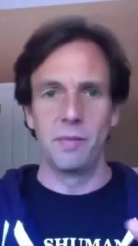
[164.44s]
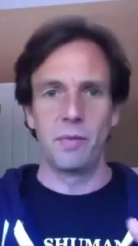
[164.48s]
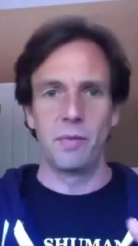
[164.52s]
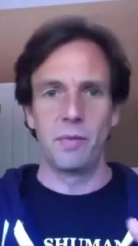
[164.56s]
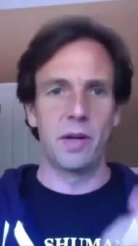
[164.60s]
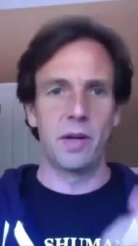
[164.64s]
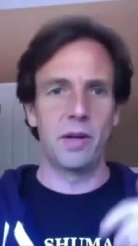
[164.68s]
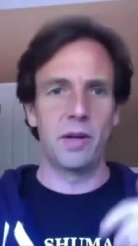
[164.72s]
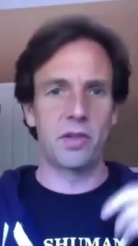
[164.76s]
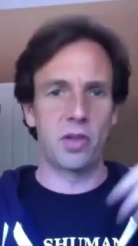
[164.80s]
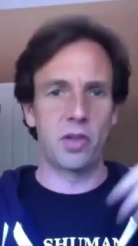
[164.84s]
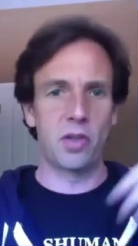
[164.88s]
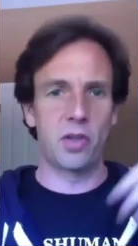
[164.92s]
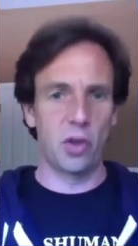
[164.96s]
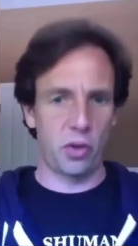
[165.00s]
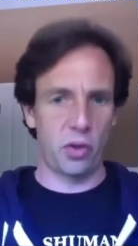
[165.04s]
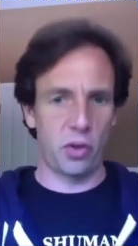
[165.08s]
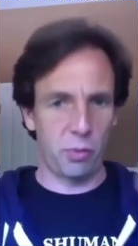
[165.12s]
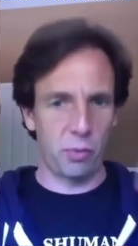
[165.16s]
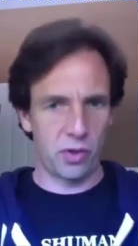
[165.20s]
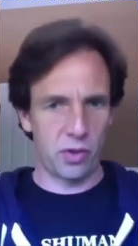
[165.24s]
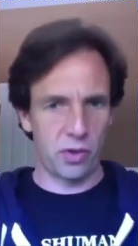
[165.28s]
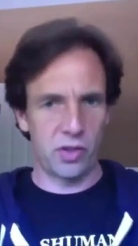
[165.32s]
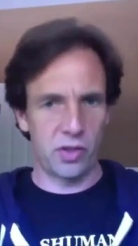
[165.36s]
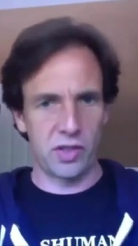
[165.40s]
A
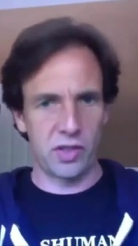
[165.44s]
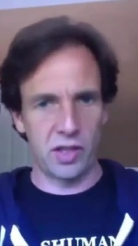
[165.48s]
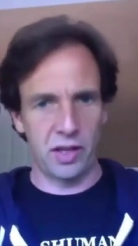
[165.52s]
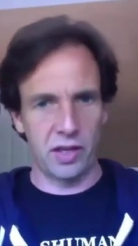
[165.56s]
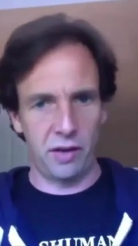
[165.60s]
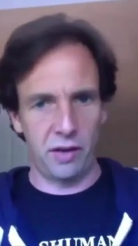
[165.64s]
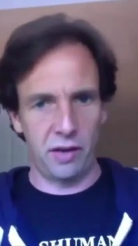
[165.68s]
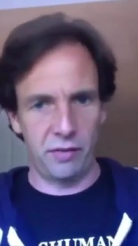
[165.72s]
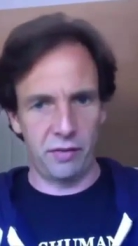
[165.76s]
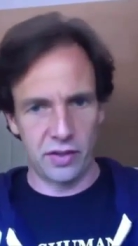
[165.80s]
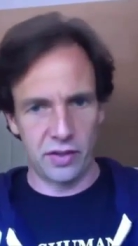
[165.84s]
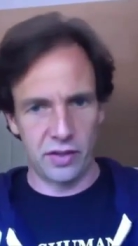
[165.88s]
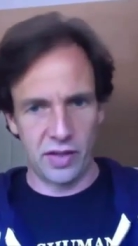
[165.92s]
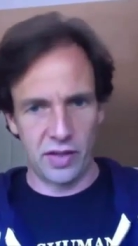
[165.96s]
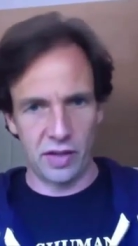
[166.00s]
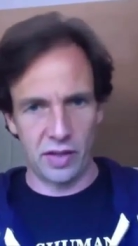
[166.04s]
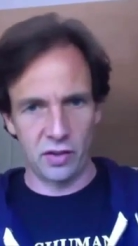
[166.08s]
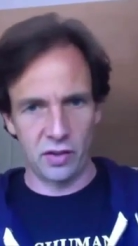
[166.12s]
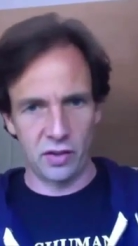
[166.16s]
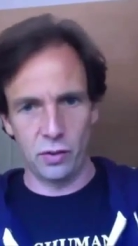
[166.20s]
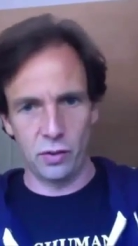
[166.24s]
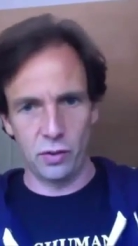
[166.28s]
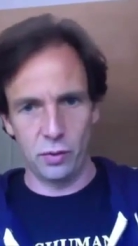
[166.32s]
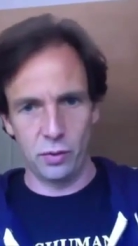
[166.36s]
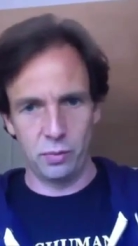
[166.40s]
toothbrush is a life extension
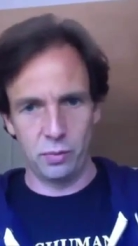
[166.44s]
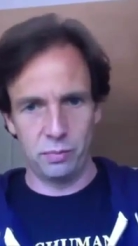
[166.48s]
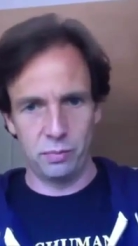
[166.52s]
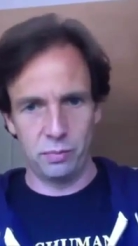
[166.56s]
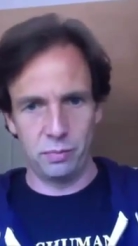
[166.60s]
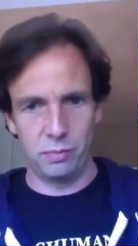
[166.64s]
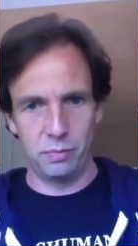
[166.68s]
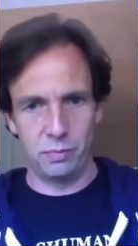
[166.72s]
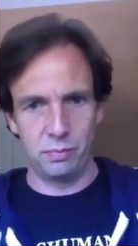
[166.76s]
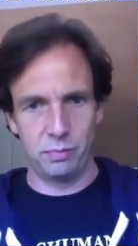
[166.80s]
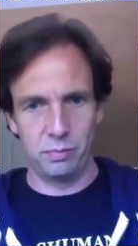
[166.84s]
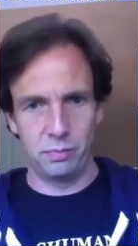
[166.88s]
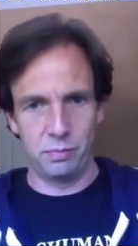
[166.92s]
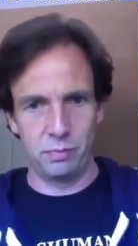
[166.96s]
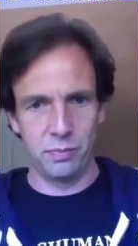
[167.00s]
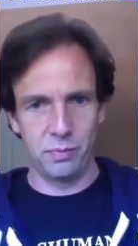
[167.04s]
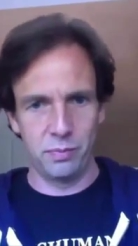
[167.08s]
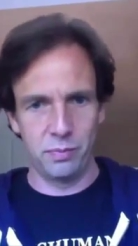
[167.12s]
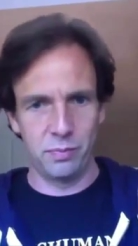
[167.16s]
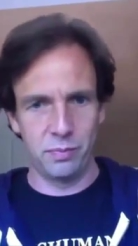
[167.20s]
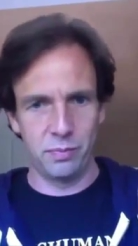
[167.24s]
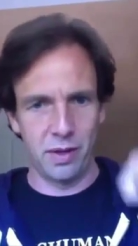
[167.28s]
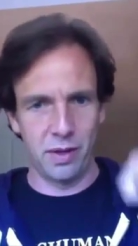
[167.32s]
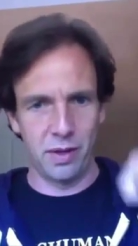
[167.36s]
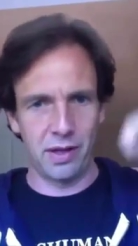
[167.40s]
tool.
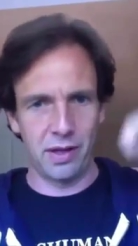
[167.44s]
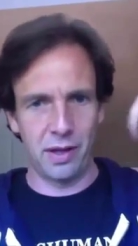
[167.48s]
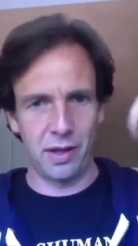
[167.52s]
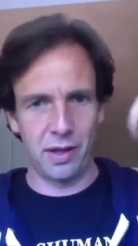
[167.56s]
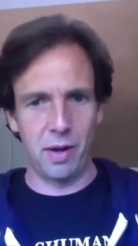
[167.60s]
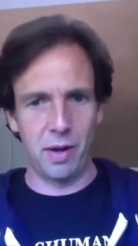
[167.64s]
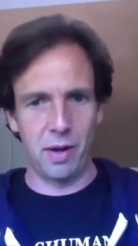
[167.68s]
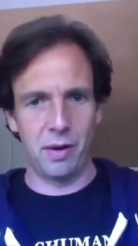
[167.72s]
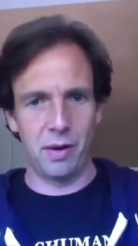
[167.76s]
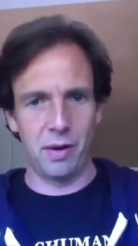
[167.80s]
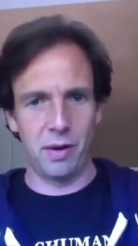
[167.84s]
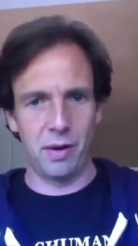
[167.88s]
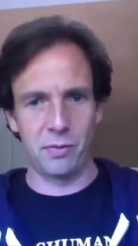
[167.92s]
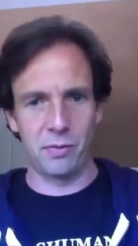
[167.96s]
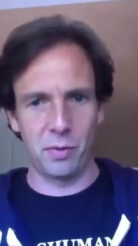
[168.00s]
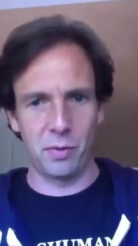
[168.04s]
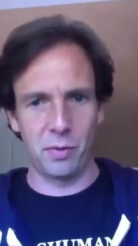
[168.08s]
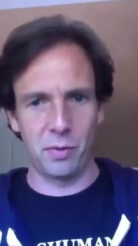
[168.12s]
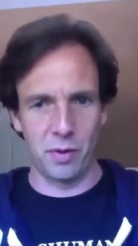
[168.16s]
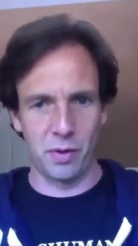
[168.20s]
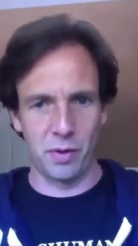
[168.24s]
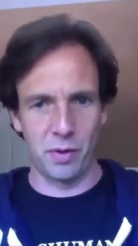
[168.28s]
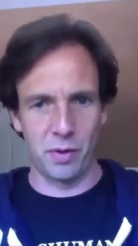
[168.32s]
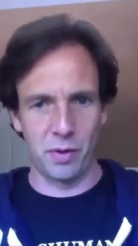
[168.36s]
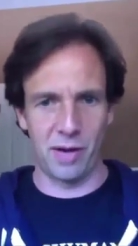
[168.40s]
I can't remember. It was one of the
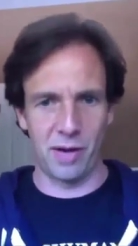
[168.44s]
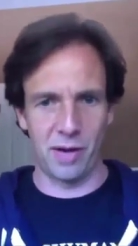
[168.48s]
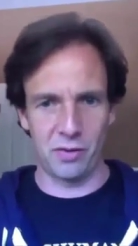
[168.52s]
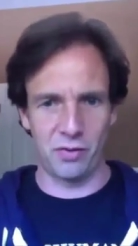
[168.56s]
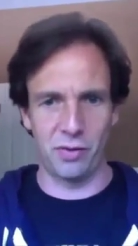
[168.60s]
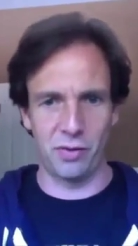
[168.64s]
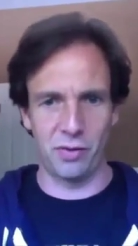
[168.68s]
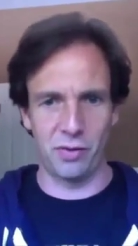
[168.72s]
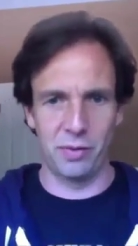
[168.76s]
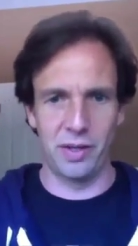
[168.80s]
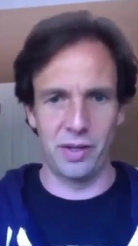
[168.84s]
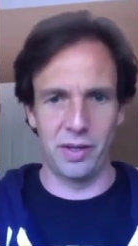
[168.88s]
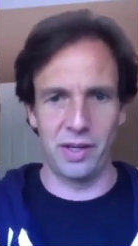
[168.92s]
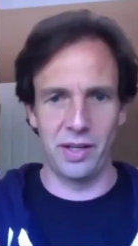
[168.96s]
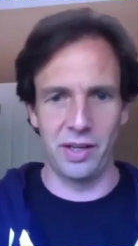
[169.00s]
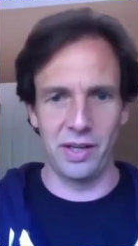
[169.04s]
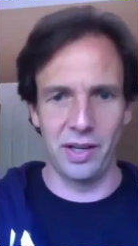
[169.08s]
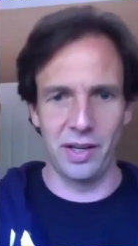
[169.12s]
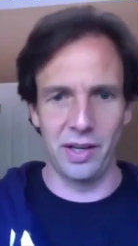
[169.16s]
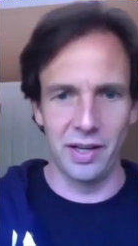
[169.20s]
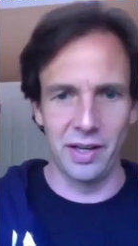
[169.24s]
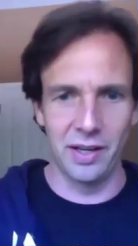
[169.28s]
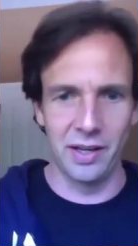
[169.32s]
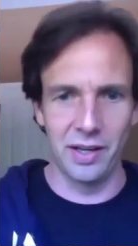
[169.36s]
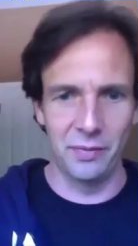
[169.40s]
chats from
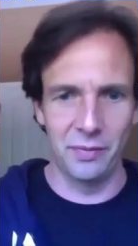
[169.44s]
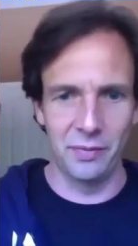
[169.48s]
the